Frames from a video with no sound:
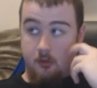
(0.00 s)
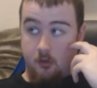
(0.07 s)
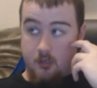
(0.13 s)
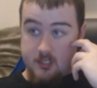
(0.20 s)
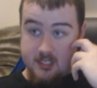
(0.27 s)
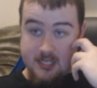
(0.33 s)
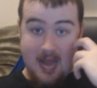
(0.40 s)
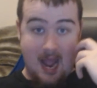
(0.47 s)

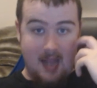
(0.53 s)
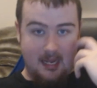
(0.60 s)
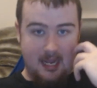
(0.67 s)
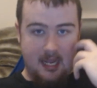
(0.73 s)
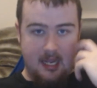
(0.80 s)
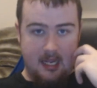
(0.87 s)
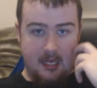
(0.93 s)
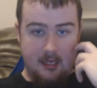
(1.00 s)
snack
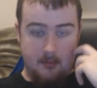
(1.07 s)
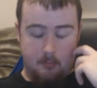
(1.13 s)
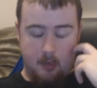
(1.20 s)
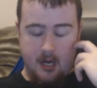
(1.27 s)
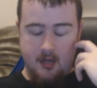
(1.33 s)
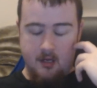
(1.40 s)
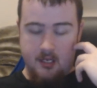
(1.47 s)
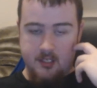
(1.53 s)
in
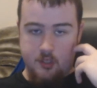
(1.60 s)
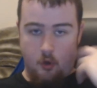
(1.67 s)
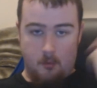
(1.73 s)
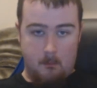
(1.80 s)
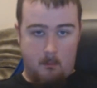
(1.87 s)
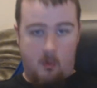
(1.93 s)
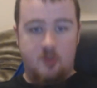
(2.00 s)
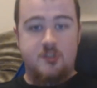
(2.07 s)
Britain that's called
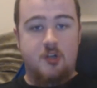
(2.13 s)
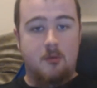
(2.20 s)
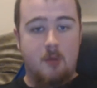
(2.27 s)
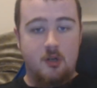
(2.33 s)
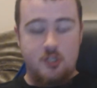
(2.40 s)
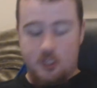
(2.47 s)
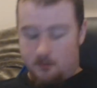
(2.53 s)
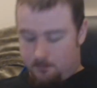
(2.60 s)
Monster
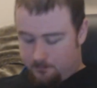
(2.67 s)
Munch.